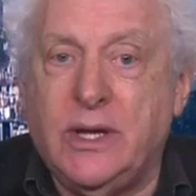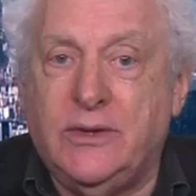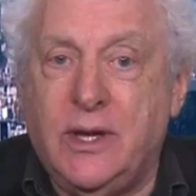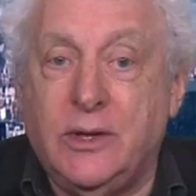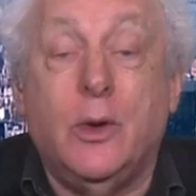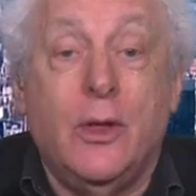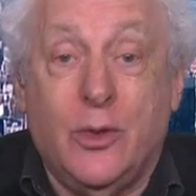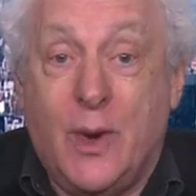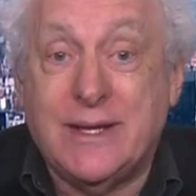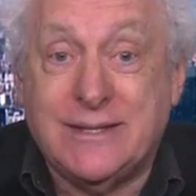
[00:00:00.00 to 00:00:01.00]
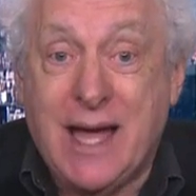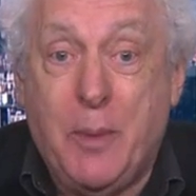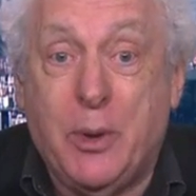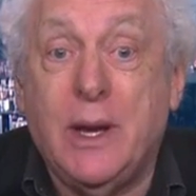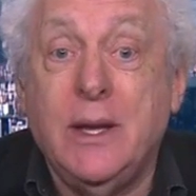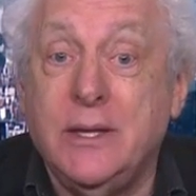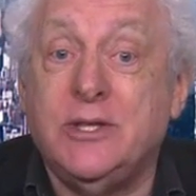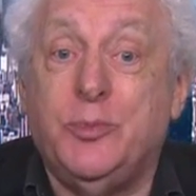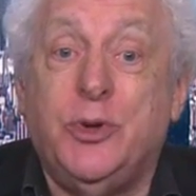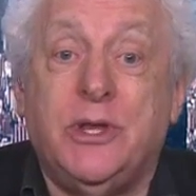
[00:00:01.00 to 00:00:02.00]
continue. The way to stop it
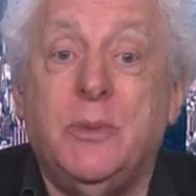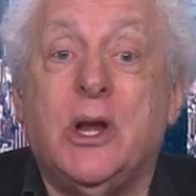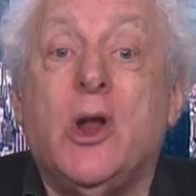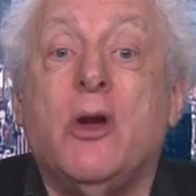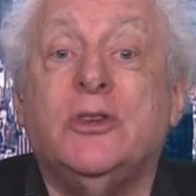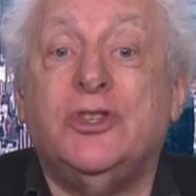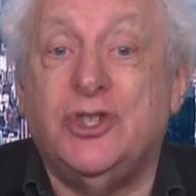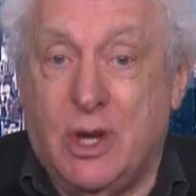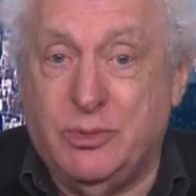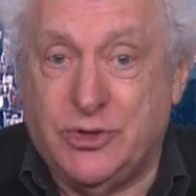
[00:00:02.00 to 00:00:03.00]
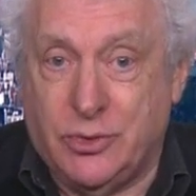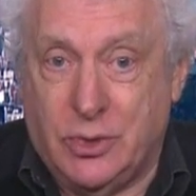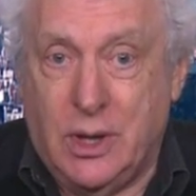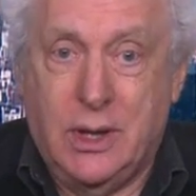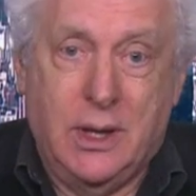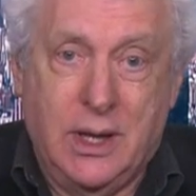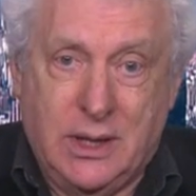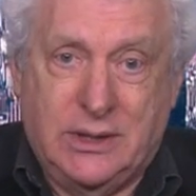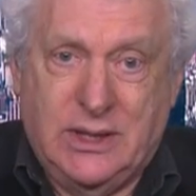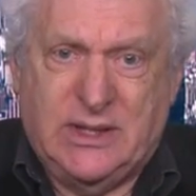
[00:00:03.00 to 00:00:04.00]
is to put them in an orange jumpsuit
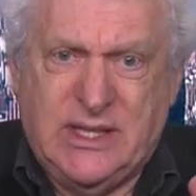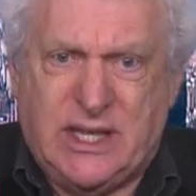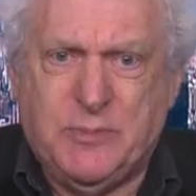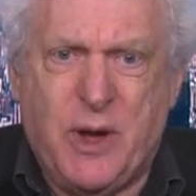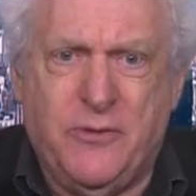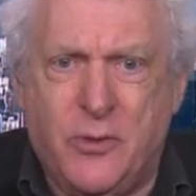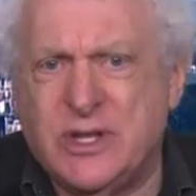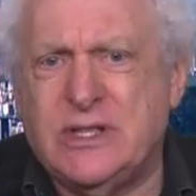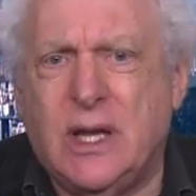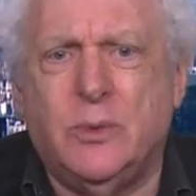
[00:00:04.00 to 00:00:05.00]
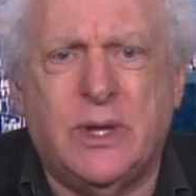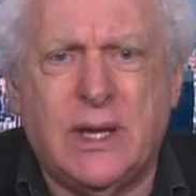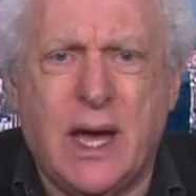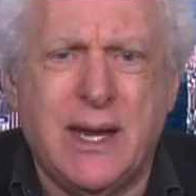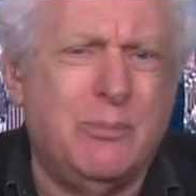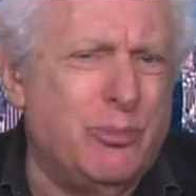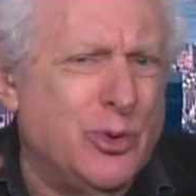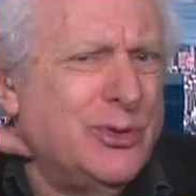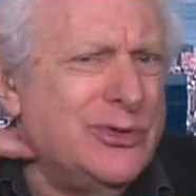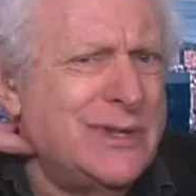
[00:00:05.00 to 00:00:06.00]
in a little 6x4 cell with a guy named
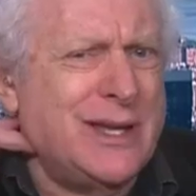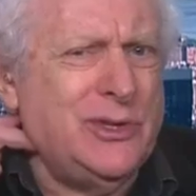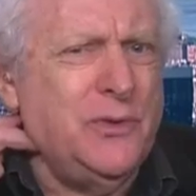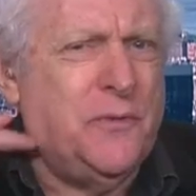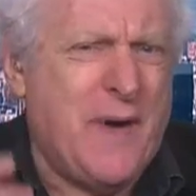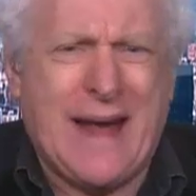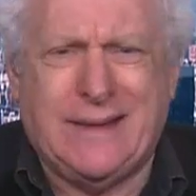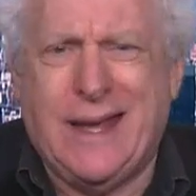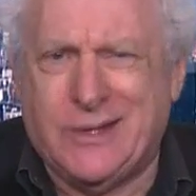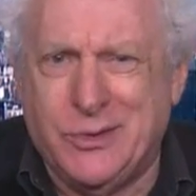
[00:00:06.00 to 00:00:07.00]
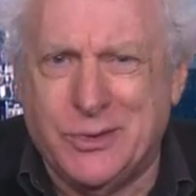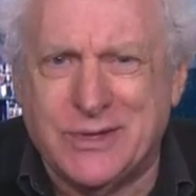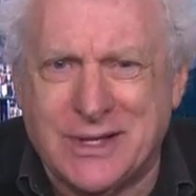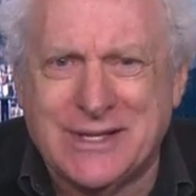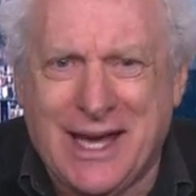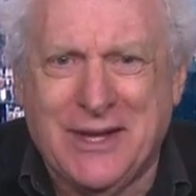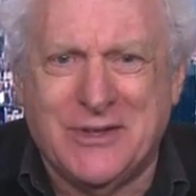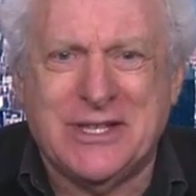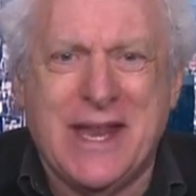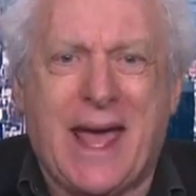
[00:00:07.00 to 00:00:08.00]
Bruce who's got 2 fang tattoos on the side
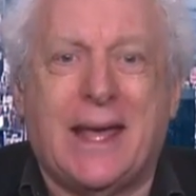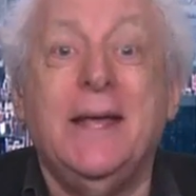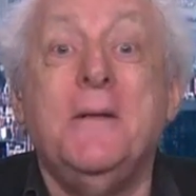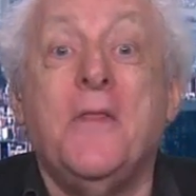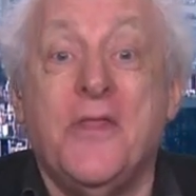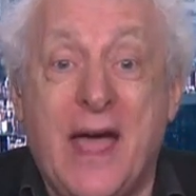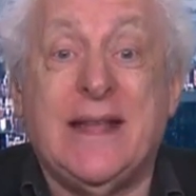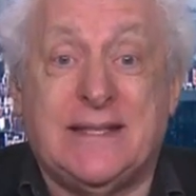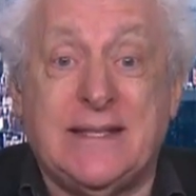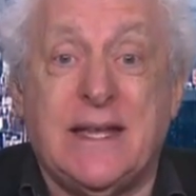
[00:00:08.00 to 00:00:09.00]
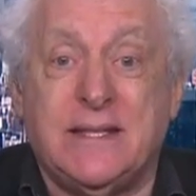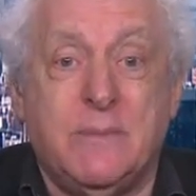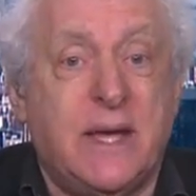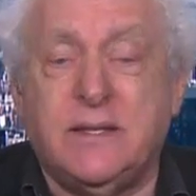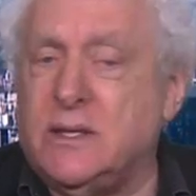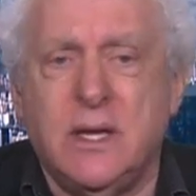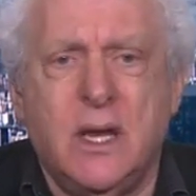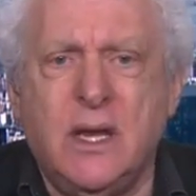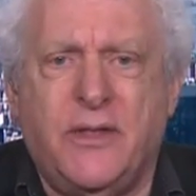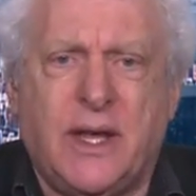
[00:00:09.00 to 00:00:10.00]
of his neck. That sends a message.
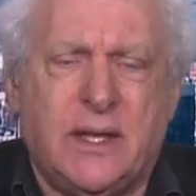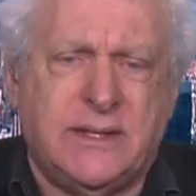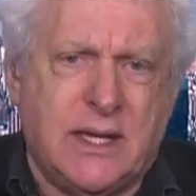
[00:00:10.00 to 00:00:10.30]
Nothing else